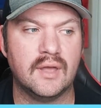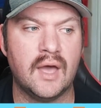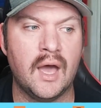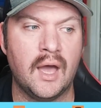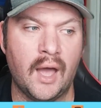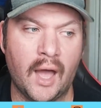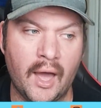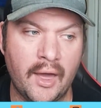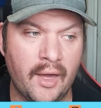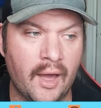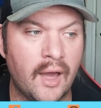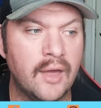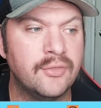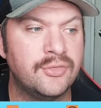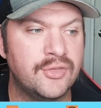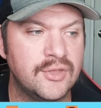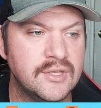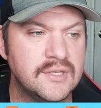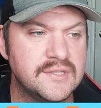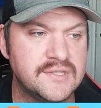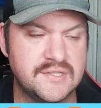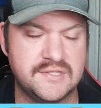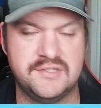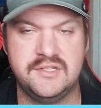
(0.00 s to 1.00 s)
I, I
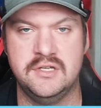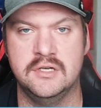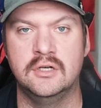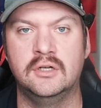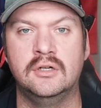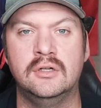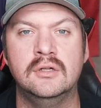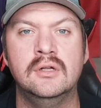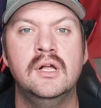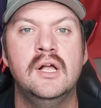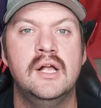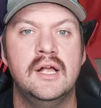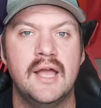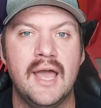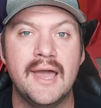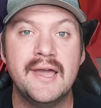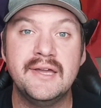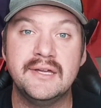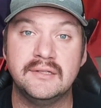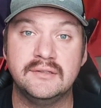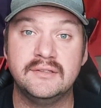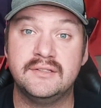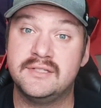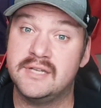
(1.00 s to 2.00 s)
think still
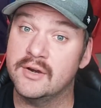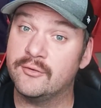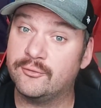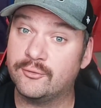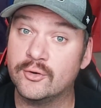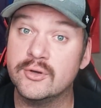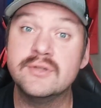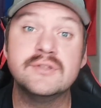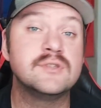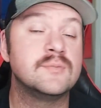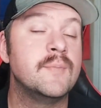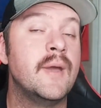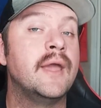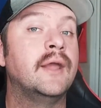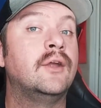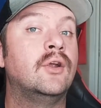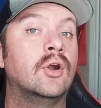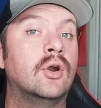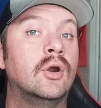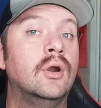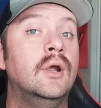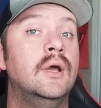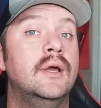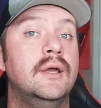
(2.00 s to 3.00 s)
a difference
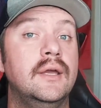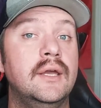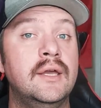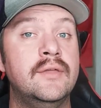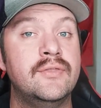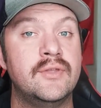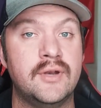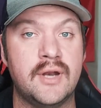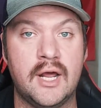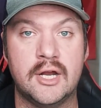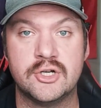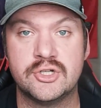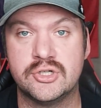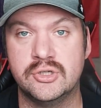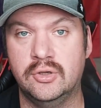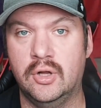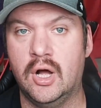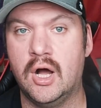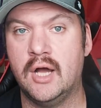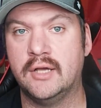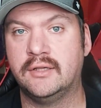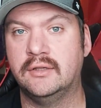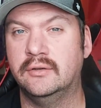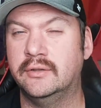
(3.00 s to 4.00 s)
maker in the National
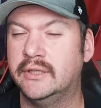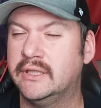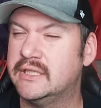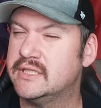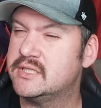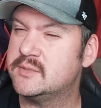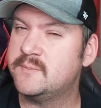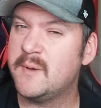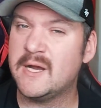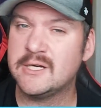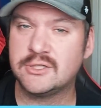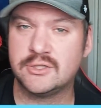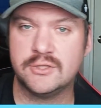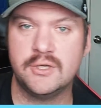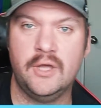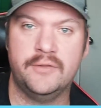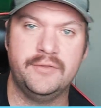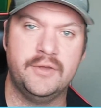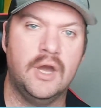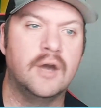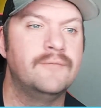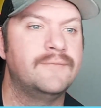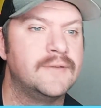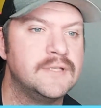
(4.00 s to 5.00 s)
Hockey League, especially on
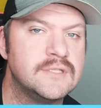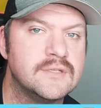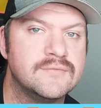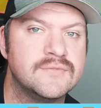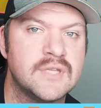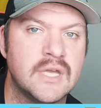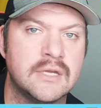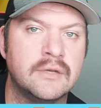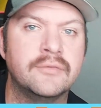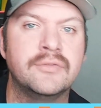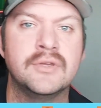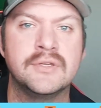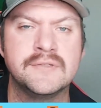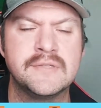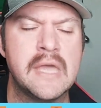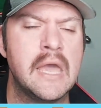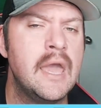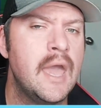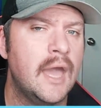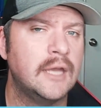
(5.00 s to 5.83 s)
the offensive side of things.